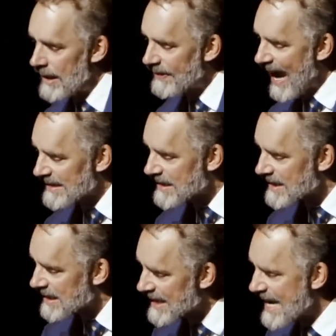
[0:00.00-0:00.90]
That's
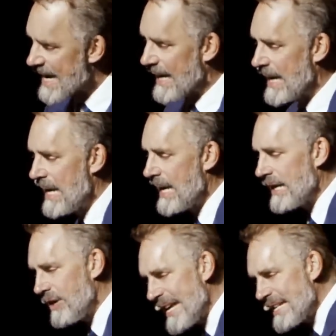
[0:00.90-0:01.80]
the thing.
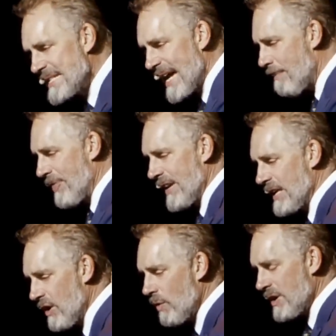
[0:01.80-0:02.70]
You need something,
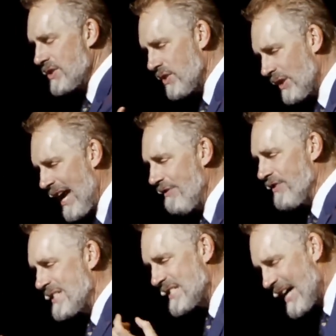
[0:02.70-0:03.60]
because your life
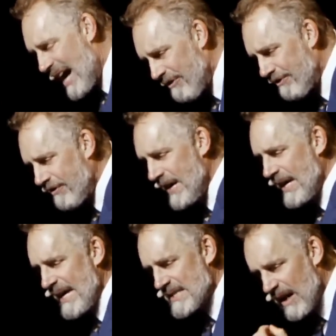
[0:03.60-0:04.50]
is tough.
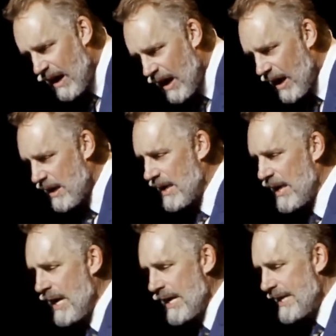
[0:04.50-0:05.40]
It's hard.
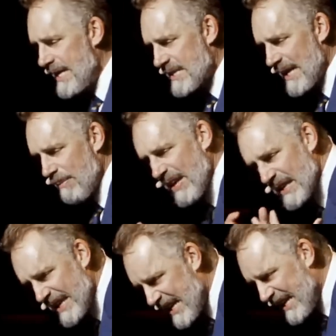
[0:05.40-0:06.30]
You need something that,
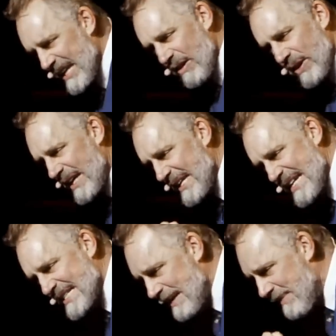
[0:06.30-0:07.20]
you
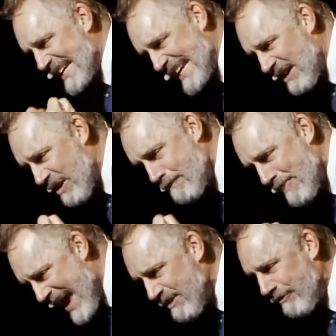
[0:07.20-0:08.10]
need something to get out of
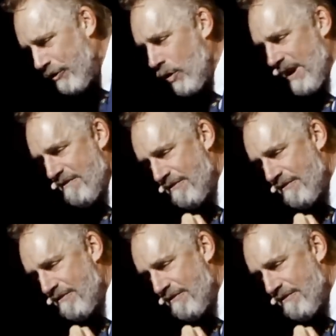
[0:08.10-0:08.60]
bed for and